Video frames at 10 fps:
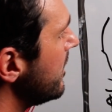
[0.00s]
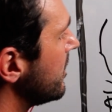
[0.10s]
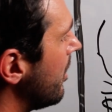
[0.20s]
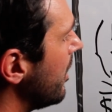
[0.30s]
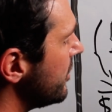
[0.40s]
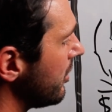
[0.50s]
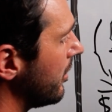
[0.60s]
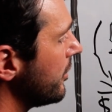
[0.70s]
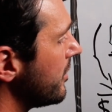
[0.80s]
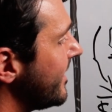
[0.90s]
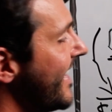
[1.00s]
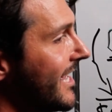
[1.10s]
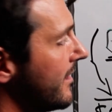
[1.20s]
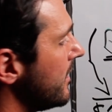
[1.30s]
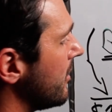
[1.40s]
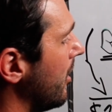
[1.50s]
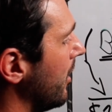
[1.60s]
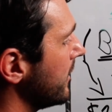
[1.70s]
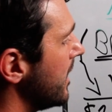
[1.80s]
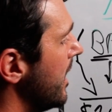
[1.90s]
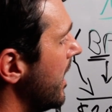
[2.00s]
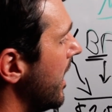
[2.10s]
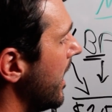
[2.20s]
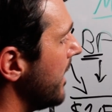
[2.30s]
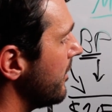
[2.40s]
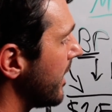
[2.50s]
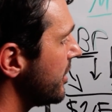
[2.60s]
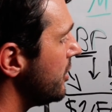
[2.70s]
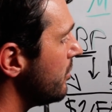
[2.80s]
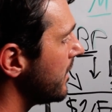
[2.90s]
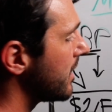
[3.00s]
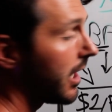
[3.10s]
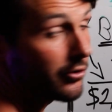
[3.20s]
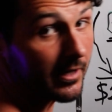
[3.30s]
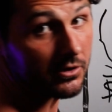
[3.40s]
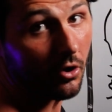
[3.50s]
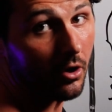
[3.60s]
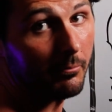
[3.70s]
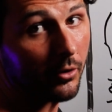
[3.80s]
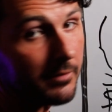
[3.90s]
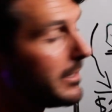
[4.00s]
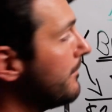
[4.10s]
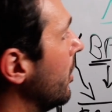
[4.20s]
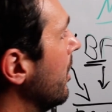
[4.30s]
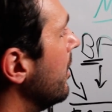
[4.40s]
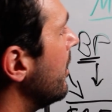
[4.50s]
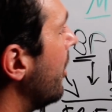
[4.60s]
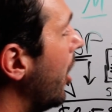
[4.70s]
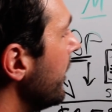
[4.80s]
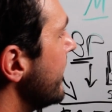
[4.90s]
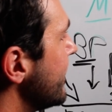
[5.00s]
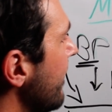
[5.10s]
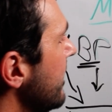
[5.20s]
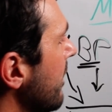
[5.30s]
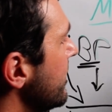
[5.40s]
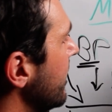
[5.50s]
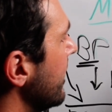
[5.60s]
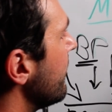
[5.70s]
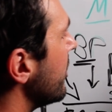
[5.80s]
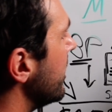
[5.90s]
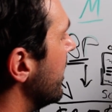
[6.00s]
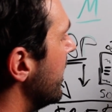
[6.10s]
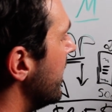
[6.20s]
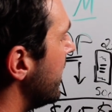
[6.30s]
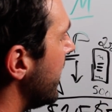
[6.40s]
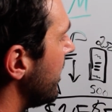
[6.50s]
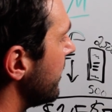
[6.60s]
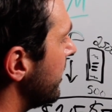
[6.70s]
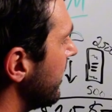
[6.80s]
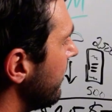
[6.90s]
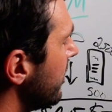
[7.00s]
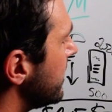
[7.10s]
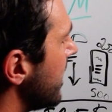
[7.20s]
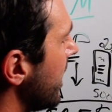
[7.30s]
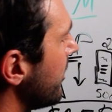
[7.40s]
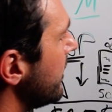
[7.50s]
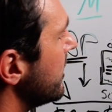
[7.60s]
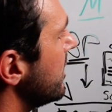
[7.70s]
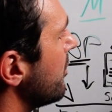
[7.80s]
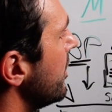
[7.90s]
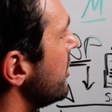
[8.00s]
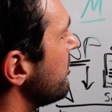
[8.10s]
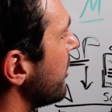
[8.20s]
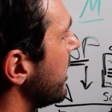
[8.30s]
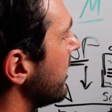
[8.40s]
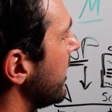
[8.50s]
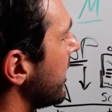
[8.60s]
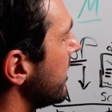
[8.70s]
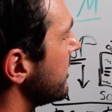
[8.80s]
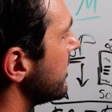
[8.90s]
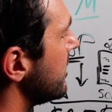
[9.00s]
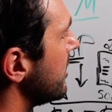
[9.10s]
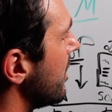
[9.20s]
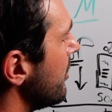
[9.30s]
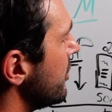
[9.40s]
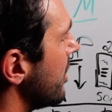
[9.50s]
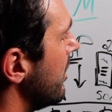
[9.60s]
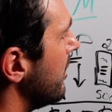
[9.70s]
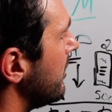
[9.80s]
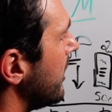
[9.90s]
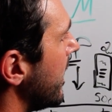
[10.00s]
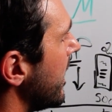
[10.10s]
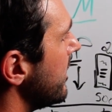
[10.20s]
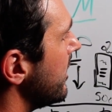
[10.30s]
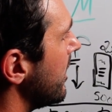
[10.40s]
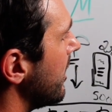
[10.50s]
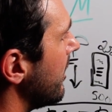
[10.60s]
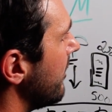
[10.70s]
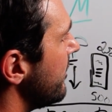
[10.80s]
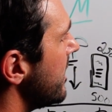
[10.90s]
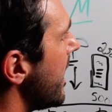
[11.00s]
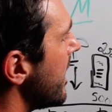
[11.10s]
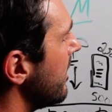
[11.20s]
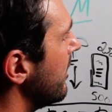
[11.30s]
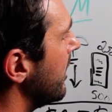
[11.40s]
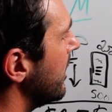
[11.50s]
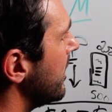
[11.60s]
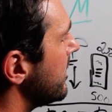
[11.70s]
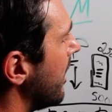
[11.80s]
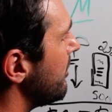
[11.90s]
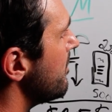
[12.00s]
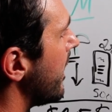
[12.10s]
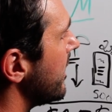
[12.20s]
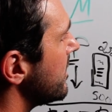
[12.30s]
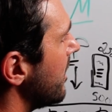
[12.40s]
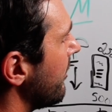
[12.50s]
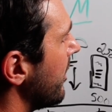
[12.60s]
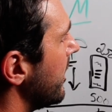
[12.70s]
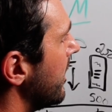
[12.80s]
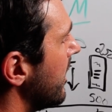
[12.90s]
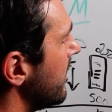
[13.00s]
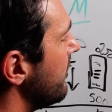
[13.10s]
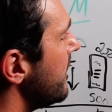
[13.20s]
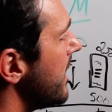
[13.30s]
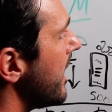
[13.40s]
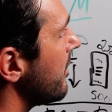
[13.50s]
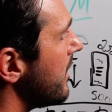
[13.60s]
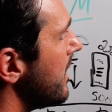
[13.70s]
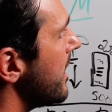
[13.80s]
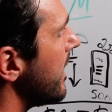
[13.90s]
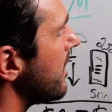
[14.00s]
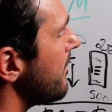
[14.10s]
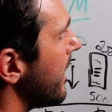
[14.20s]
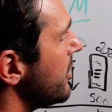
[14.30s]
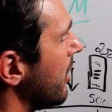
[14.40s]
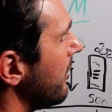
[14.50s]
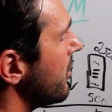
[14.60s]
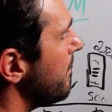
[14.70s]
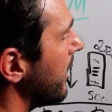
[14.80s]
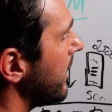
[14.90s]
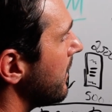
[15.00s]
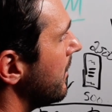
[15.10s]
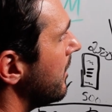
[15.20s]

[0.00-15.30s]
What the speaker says: these calls and your closers taking these calls and they're actually doing the contracts and onboarding people. All that's left now is delivery. And on the delivery side, right, this is where you just bring in like an assistant coach and a VA to help you manage stuff, right? The VA or the EA can manage all of your billing.